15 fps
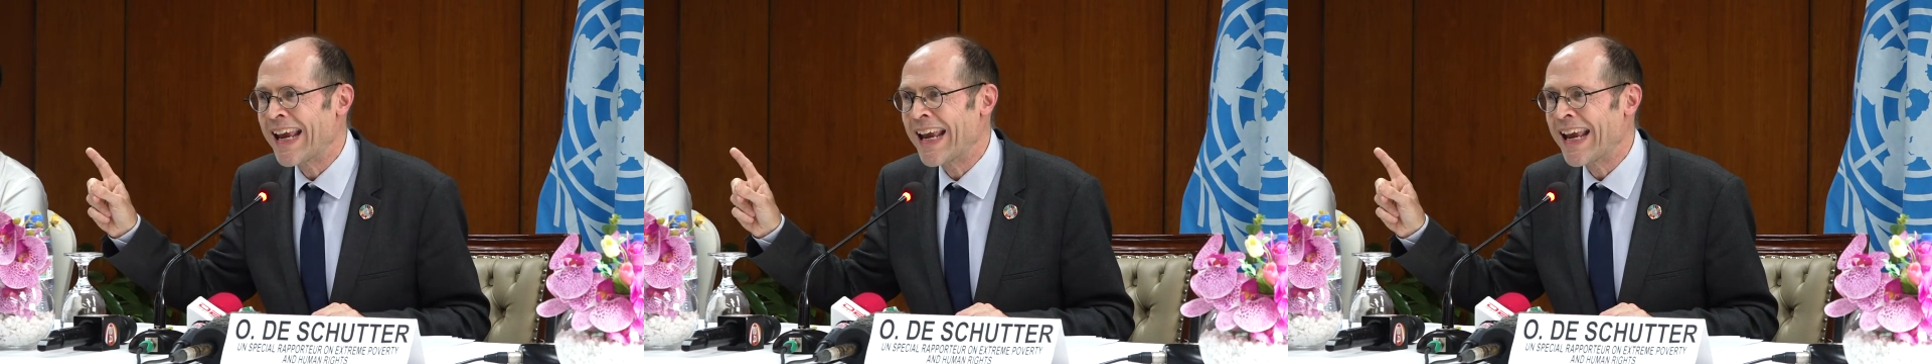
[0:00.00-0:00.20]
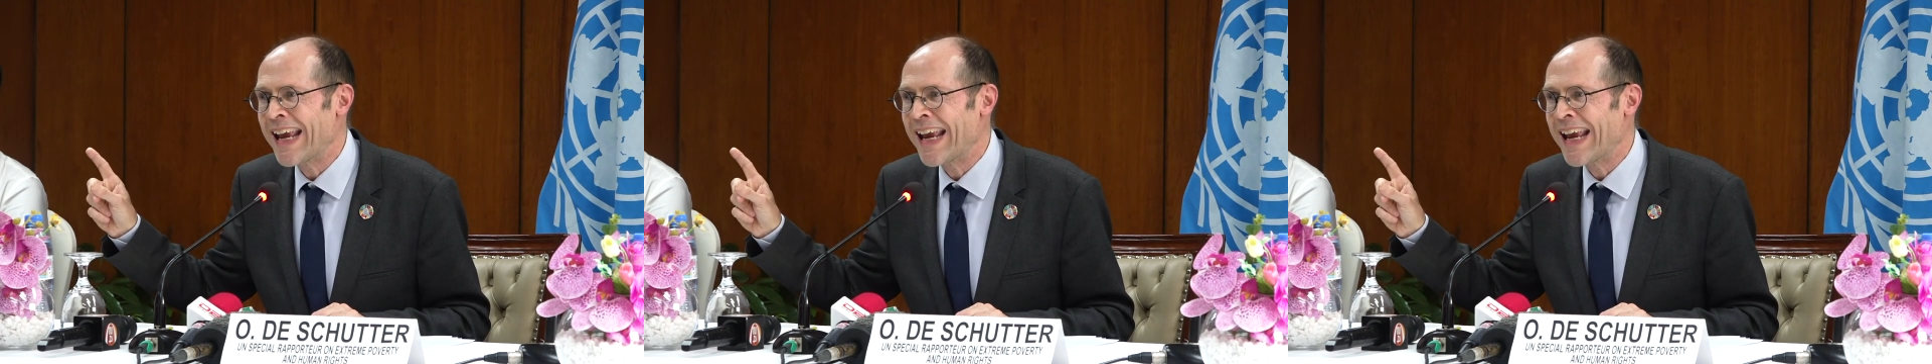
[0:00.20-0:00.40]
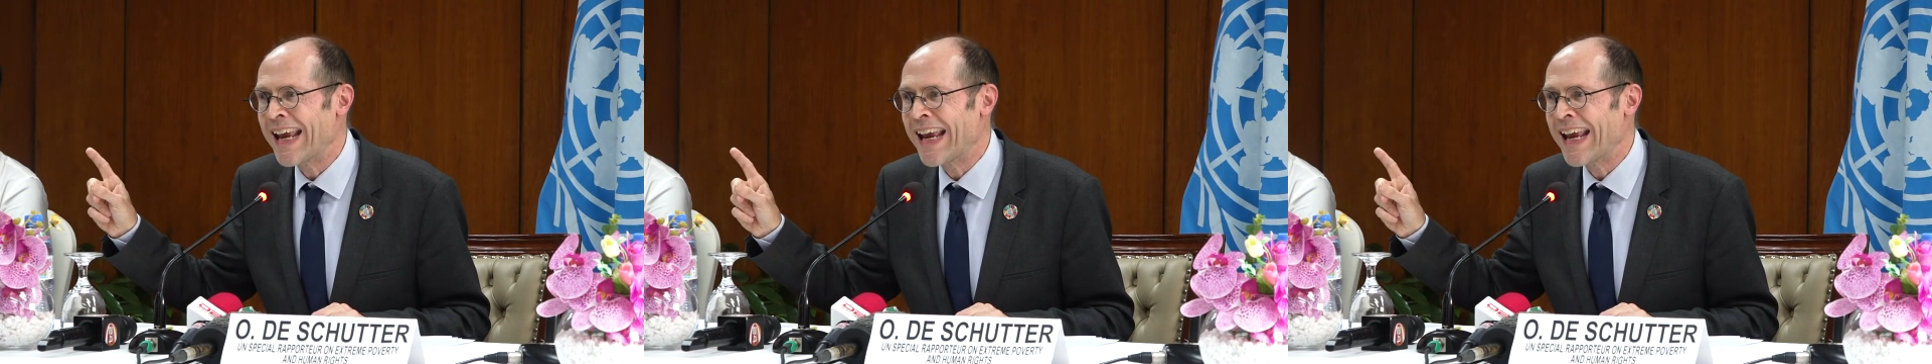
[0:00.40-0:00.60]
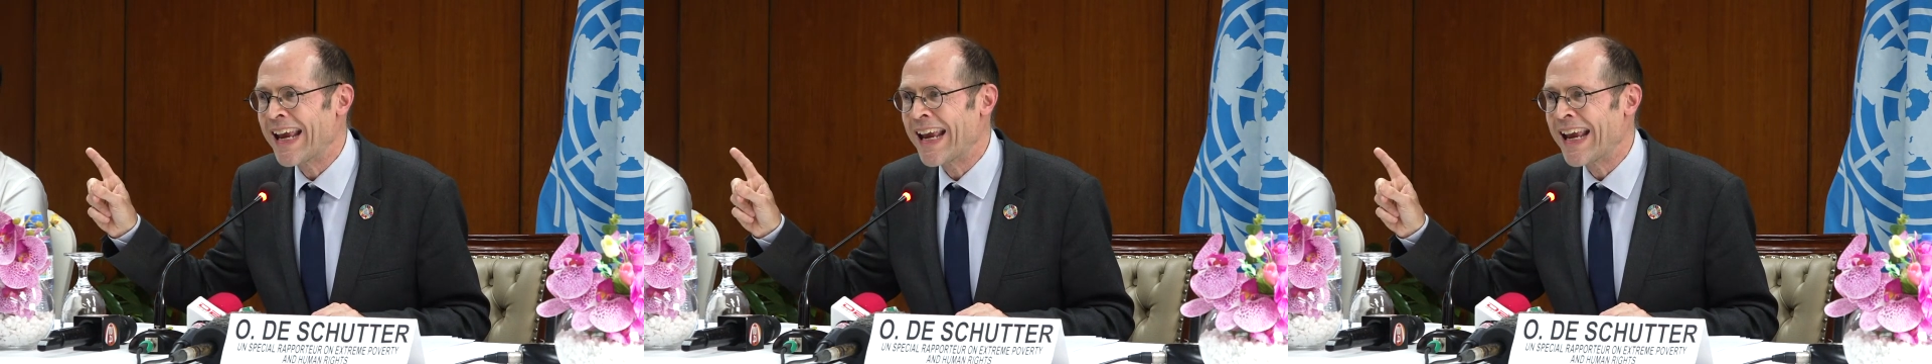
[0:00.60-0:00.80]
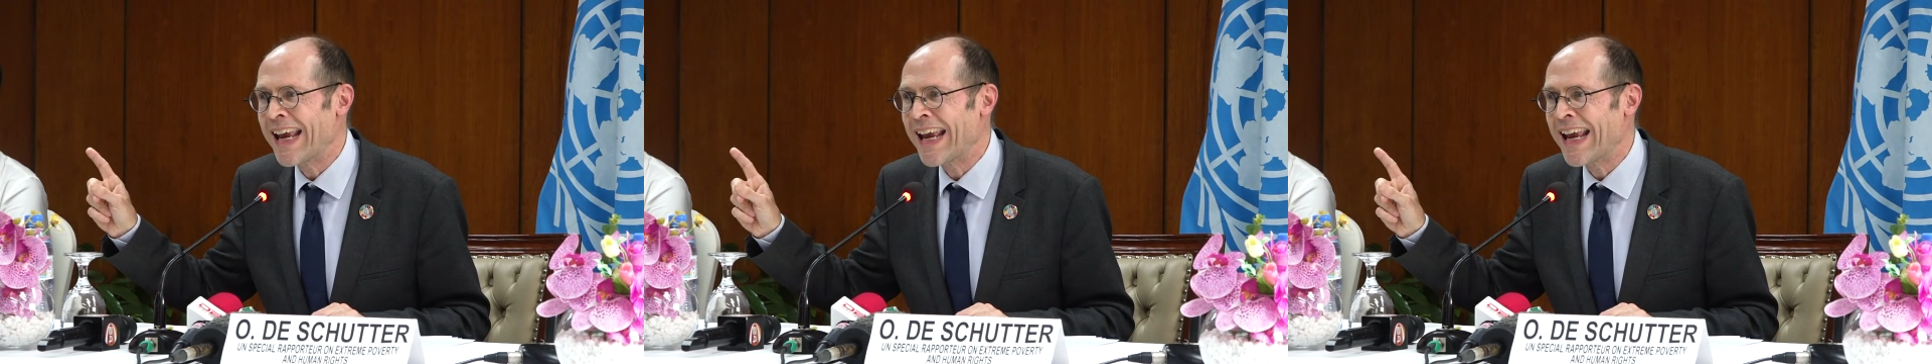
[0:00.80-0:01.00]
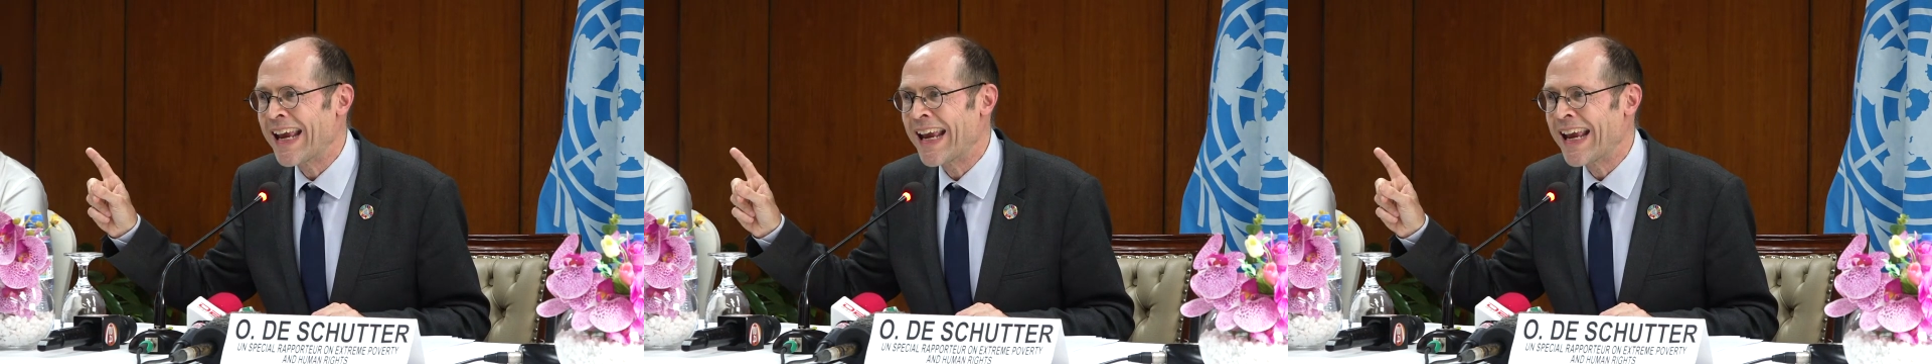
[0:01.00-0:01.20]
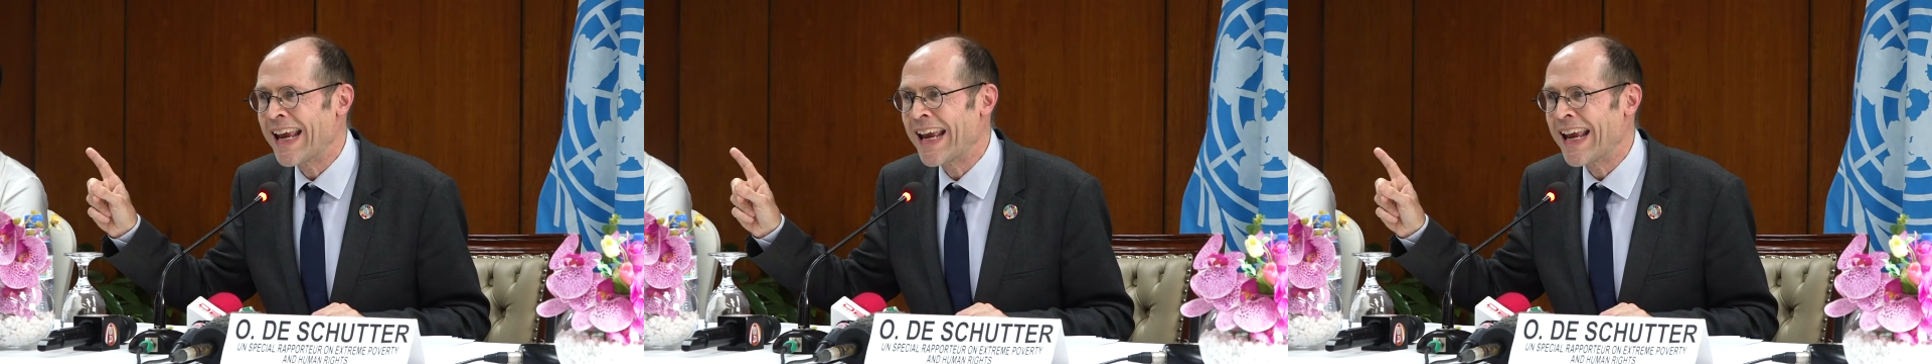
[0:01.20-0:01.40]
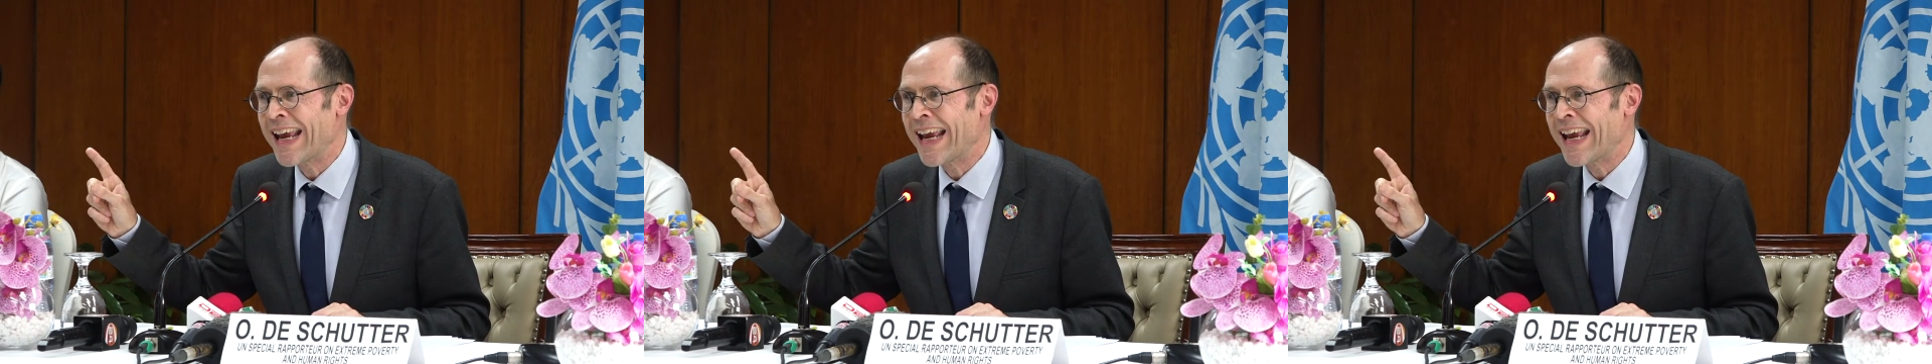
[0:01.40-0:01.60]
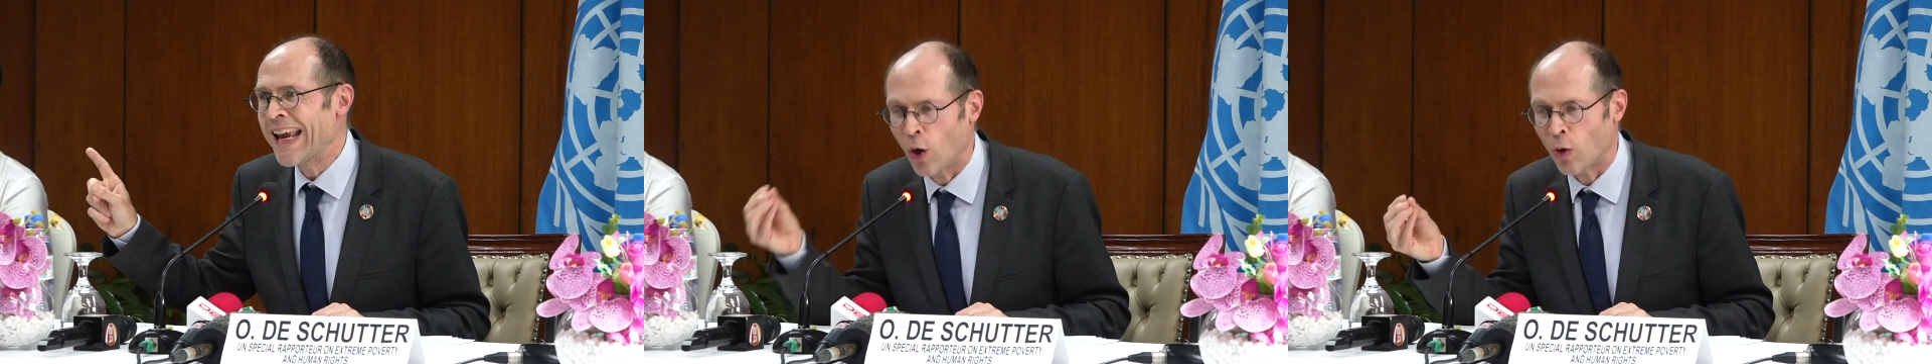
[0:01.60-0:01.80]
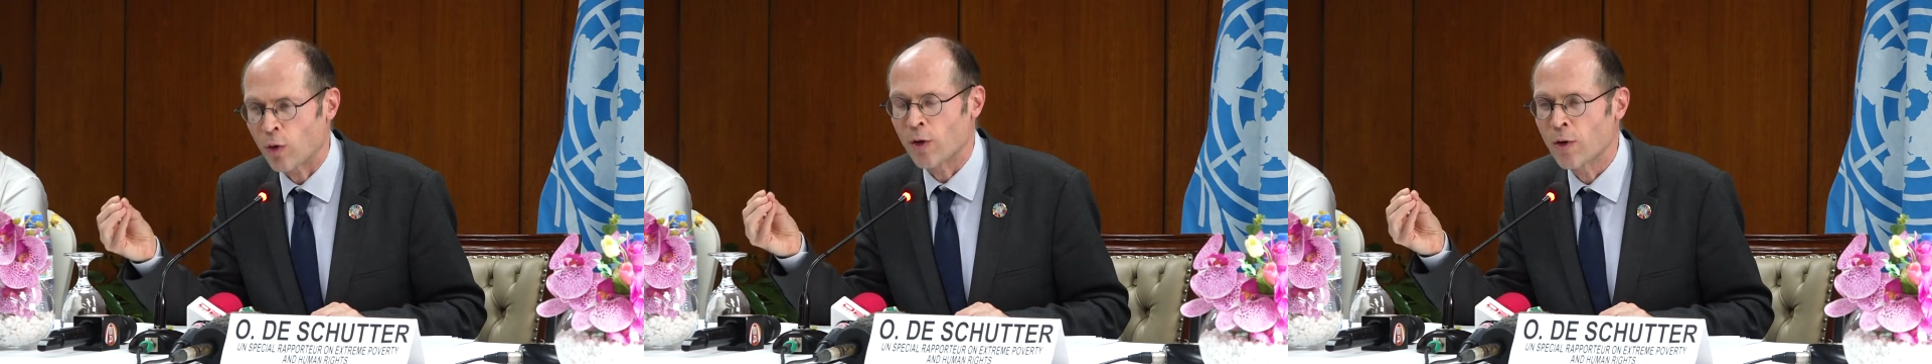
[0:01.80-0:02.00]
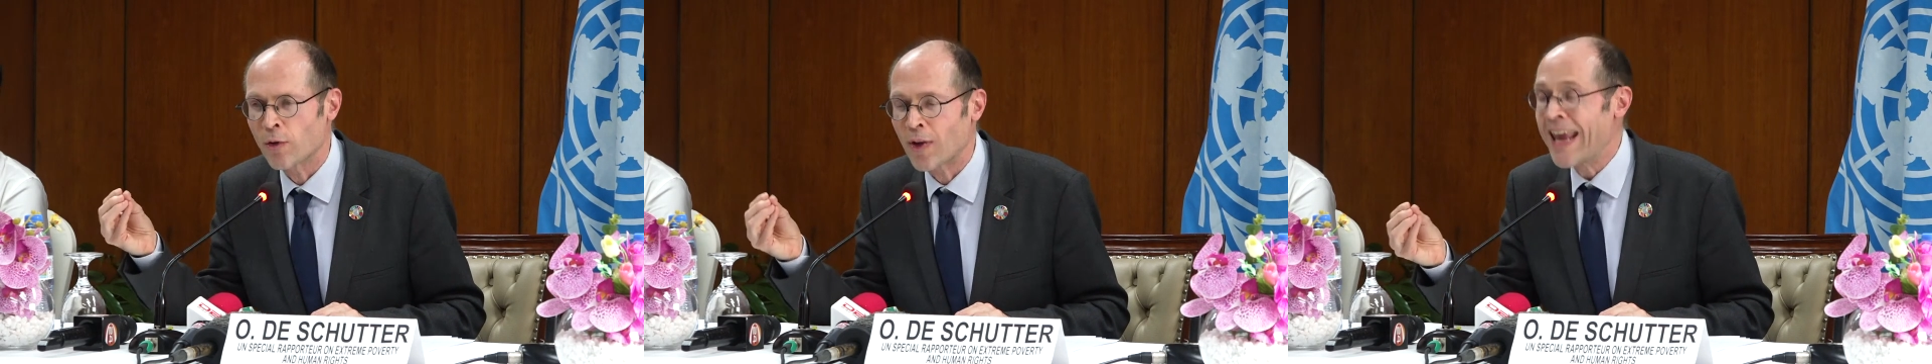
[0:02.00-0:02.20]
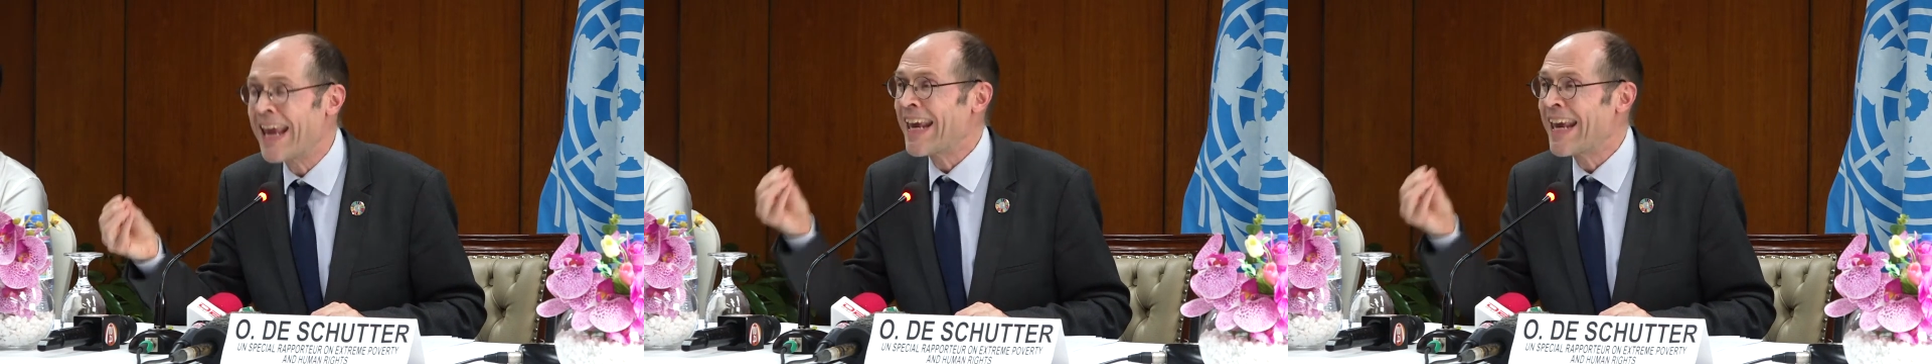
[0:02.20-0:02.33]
will be reduced further to $8